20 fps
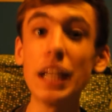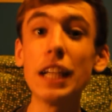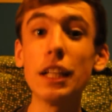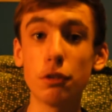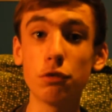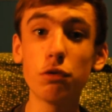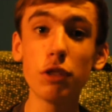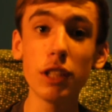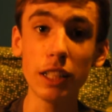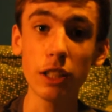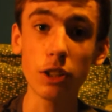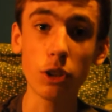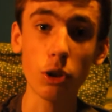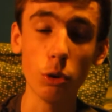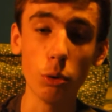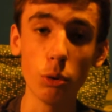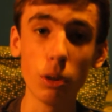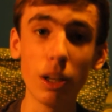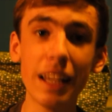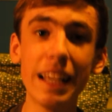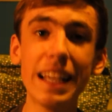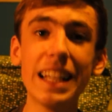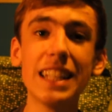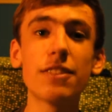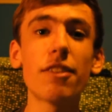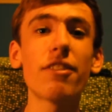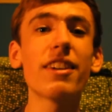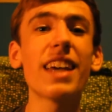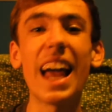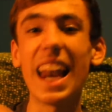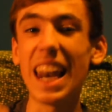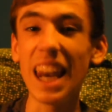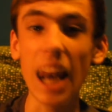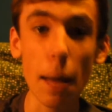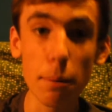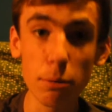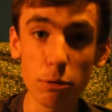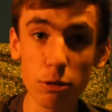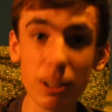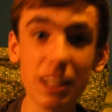is really cool, it's very
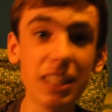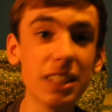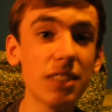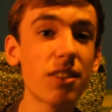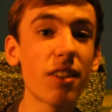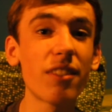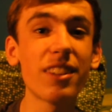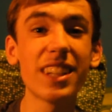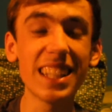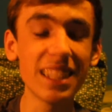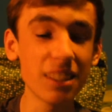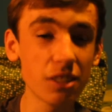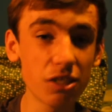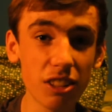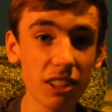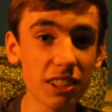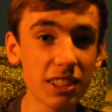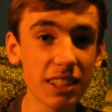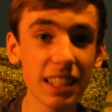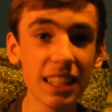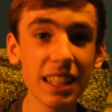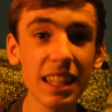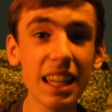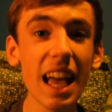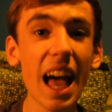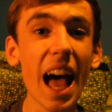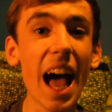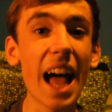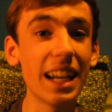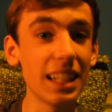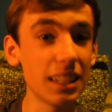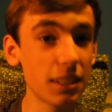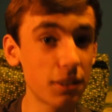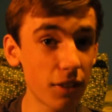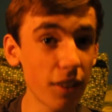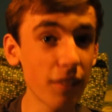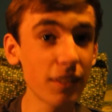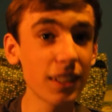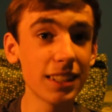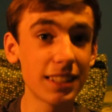elaborate, it's very interesting, and it's
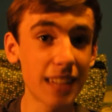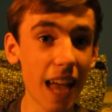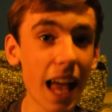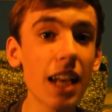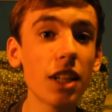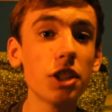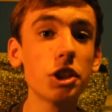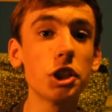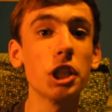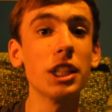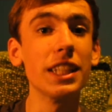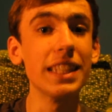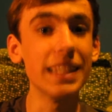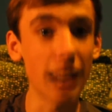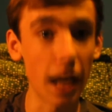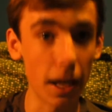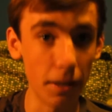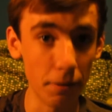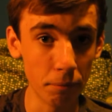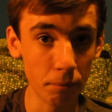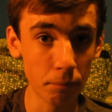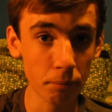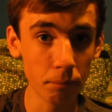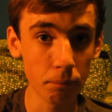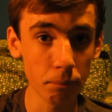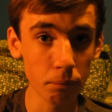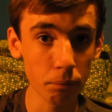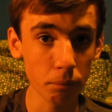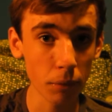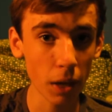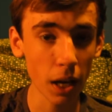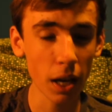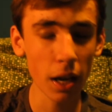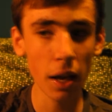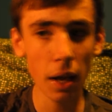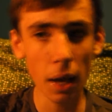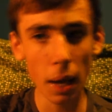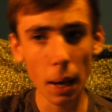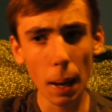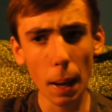very intelligently done.
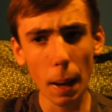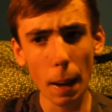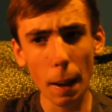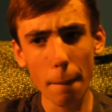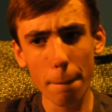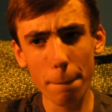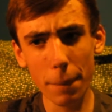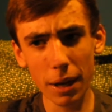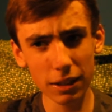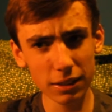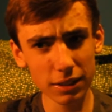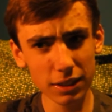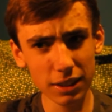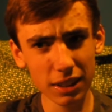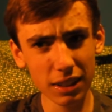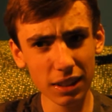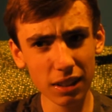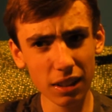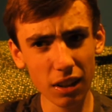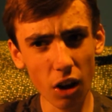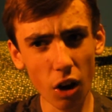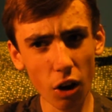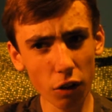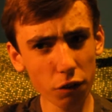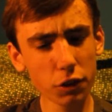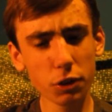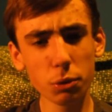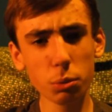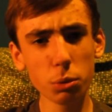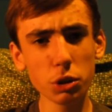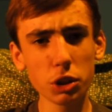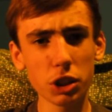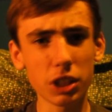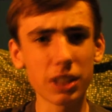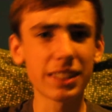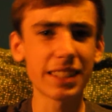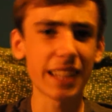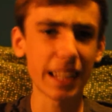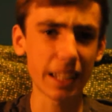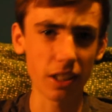But after watching
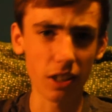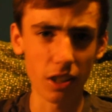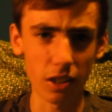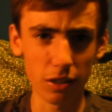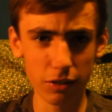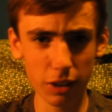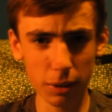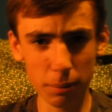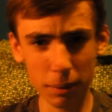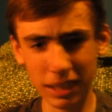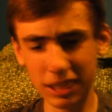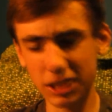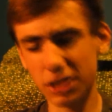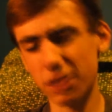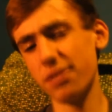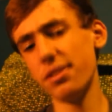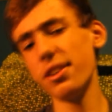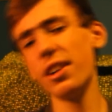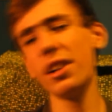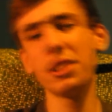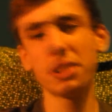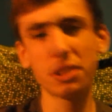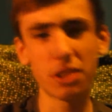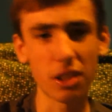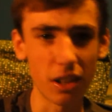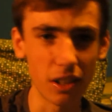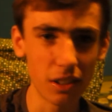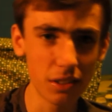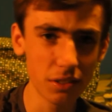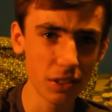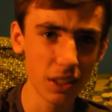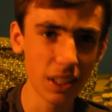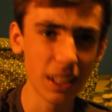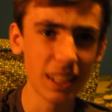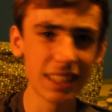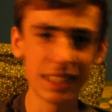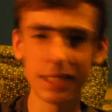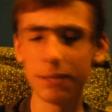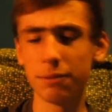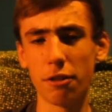the second half, it makes the first half
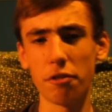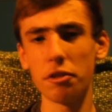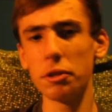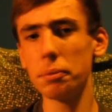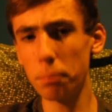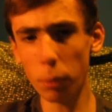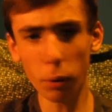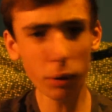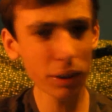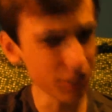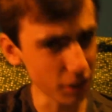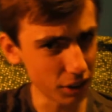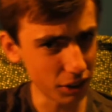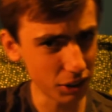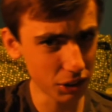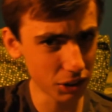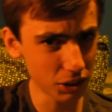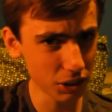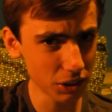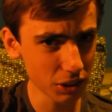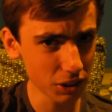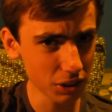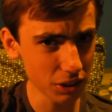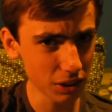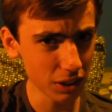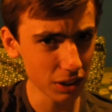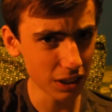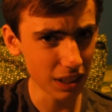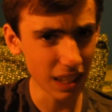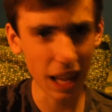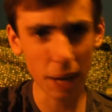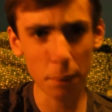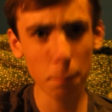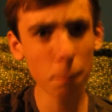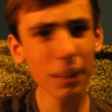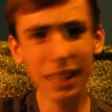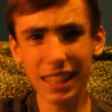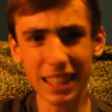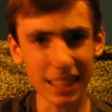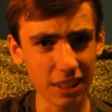seem very pointless and
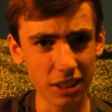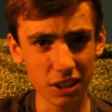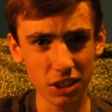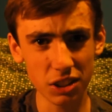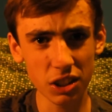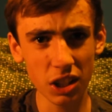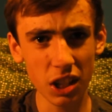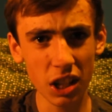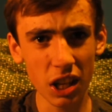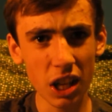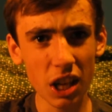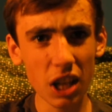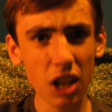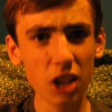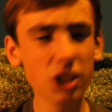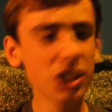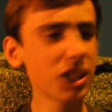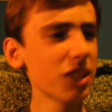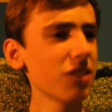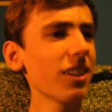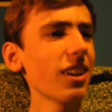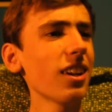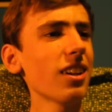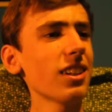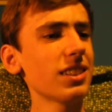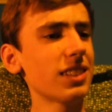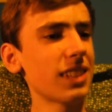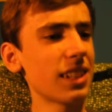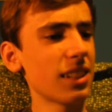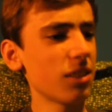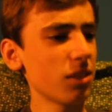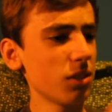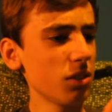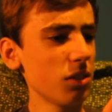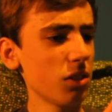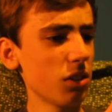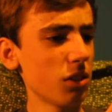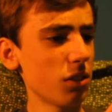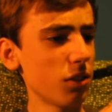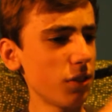meaningless. Because you realise that
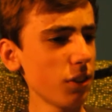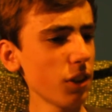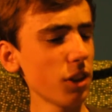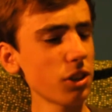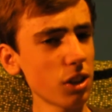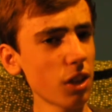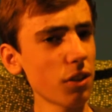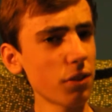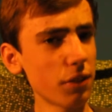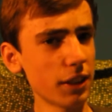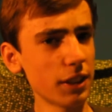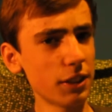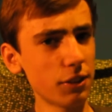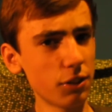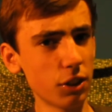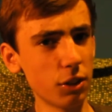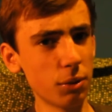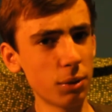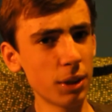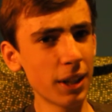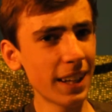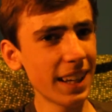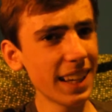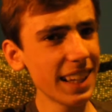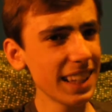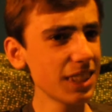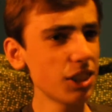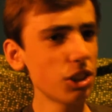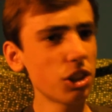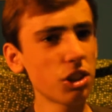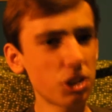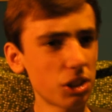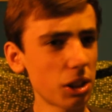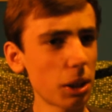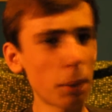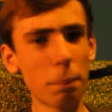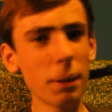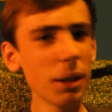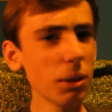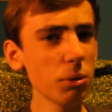the first half of this film is just
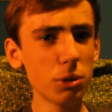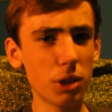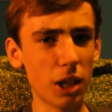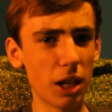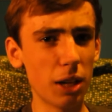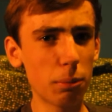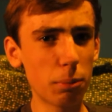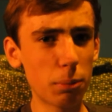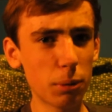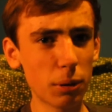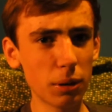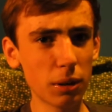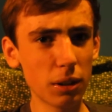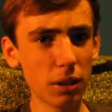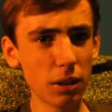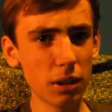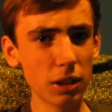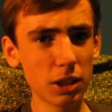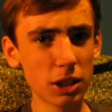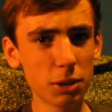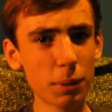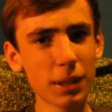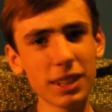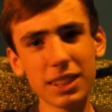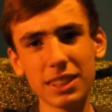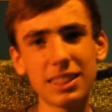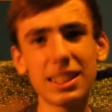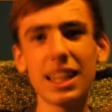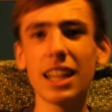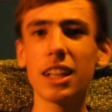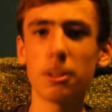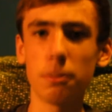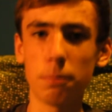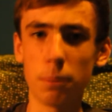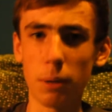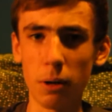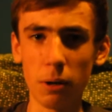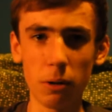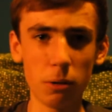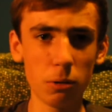a build-up to make the second
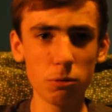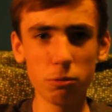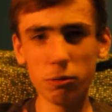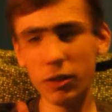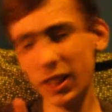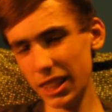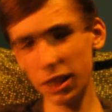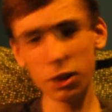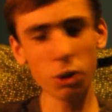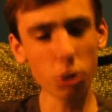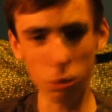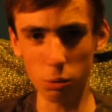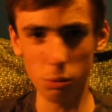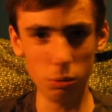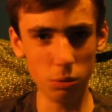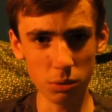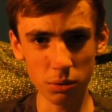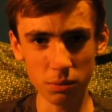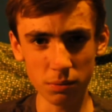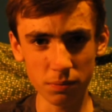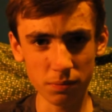part really cool.